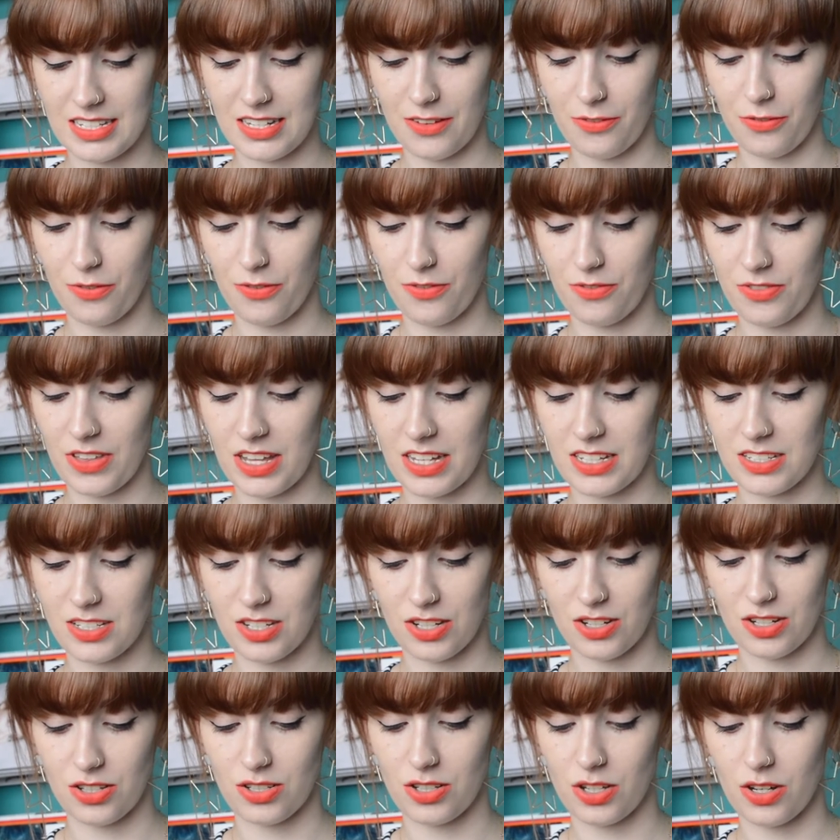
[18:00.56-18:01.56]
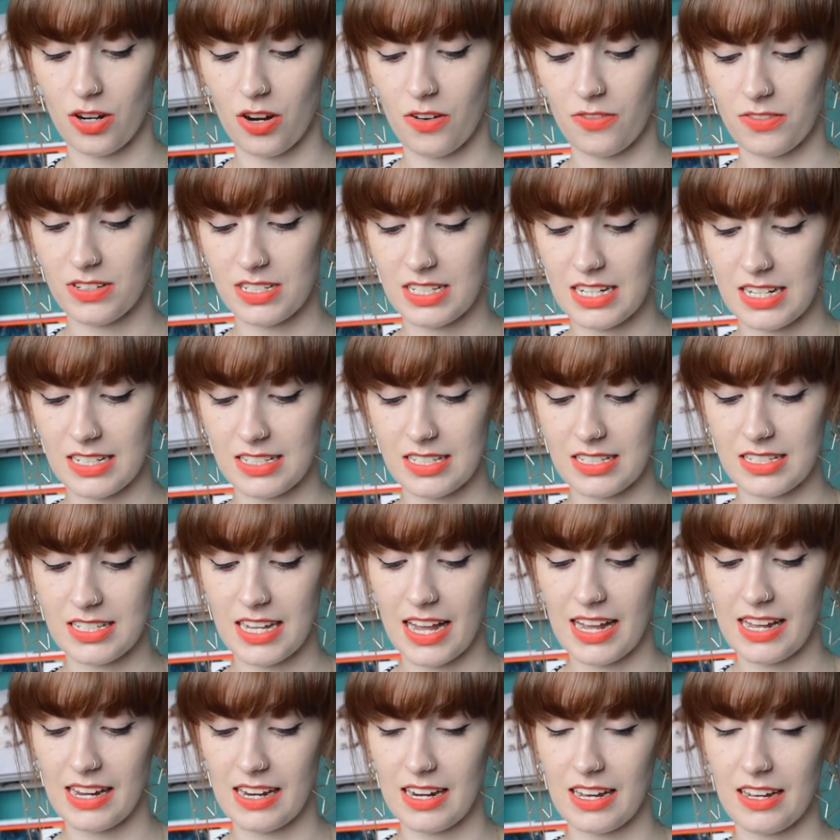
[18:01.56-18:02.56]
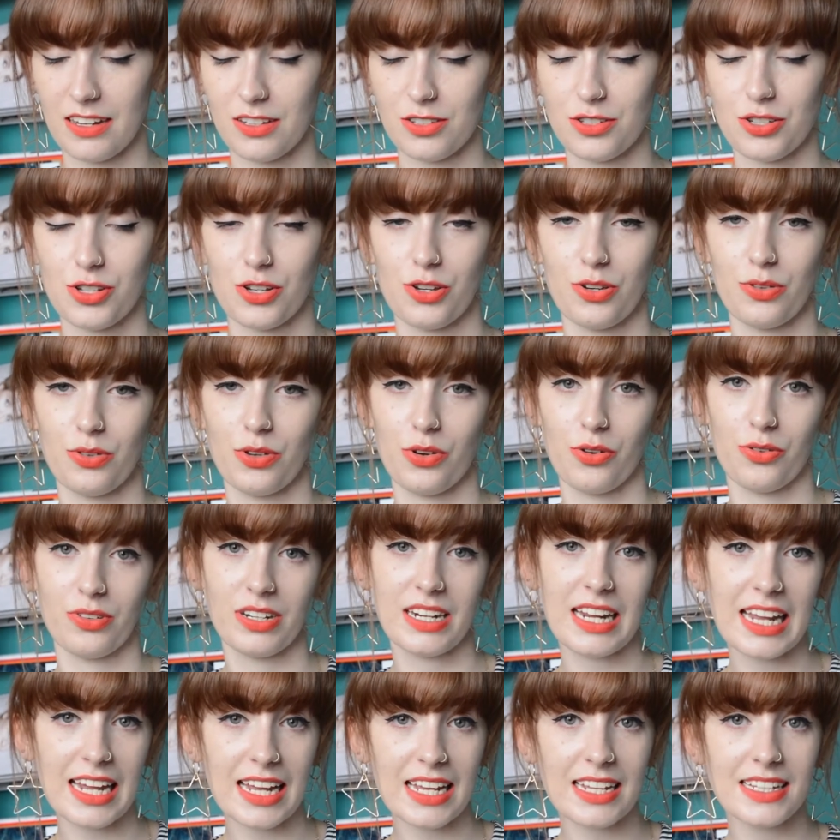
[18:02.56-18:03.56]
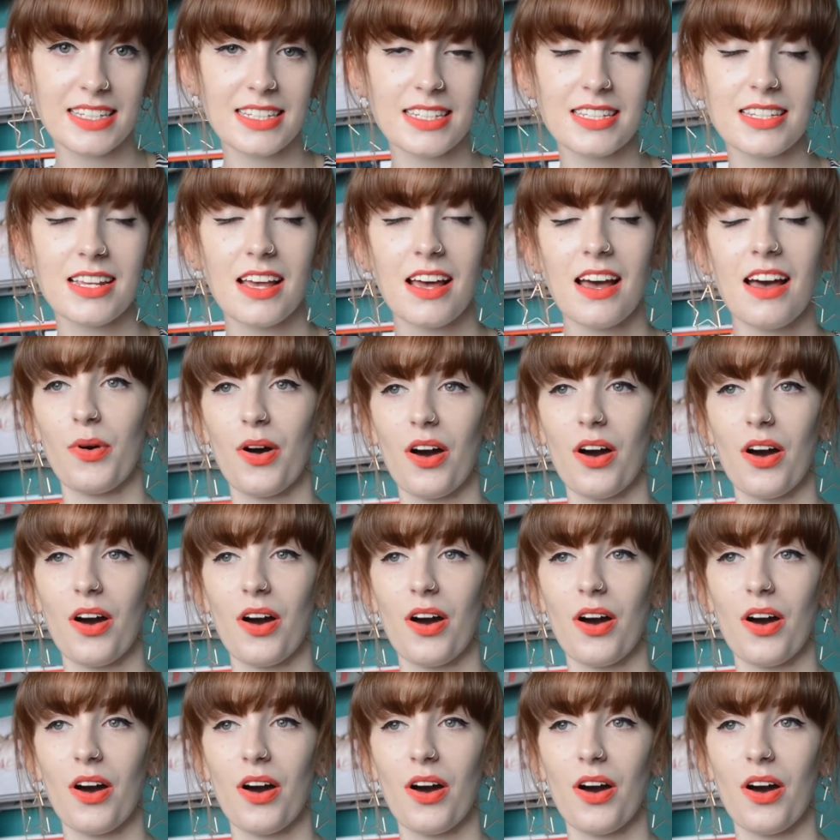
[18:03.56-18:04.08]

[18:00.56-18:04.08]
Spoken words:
different things you can do obviously to tailor to your needs.